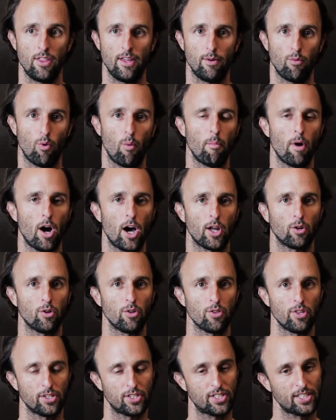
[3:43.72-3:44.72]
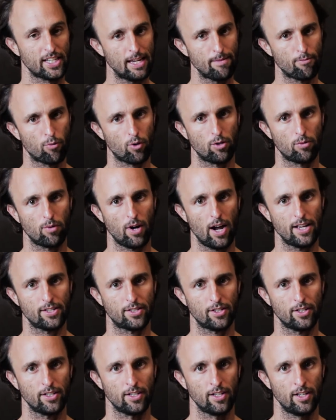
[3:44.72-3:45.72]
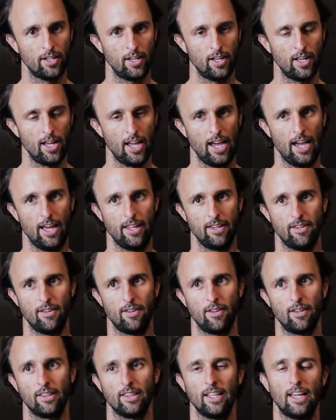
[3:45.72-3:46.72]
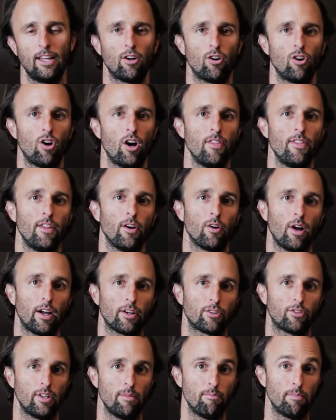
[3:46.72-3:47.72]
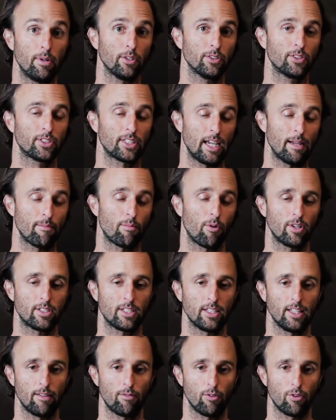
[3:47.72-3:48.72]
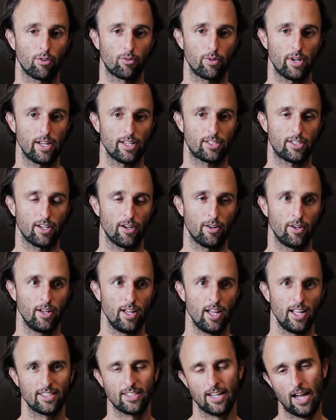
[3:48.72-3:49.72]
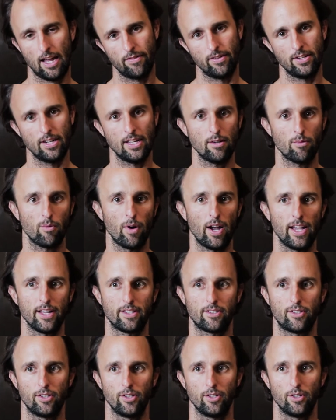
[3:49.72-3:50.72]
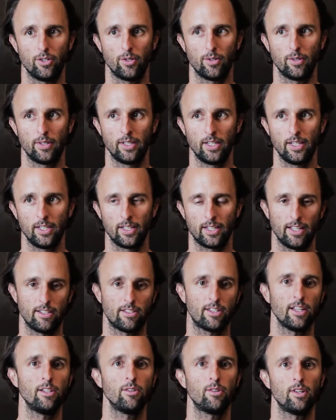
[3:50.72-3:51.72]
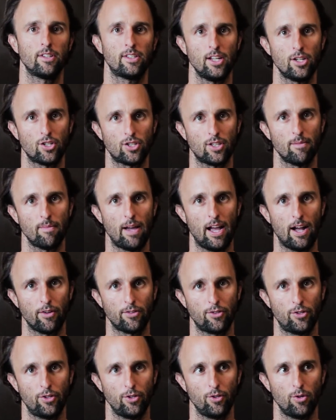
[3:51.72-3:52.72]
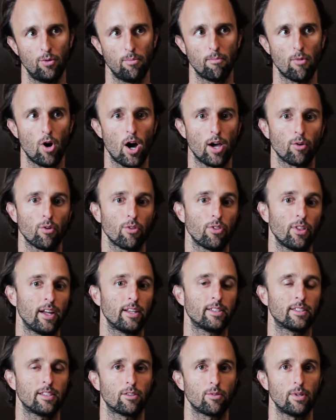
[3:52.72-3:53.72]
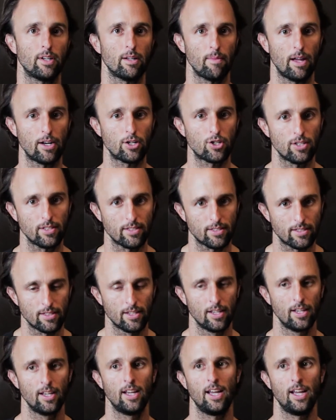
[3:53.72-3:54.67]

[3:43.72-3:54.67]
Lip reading: they will model the skateboard riser, and later on they'll actually build skateboards in Level 3. So it's kind of a neat way to continue to teach them how to model things in 3 dimensions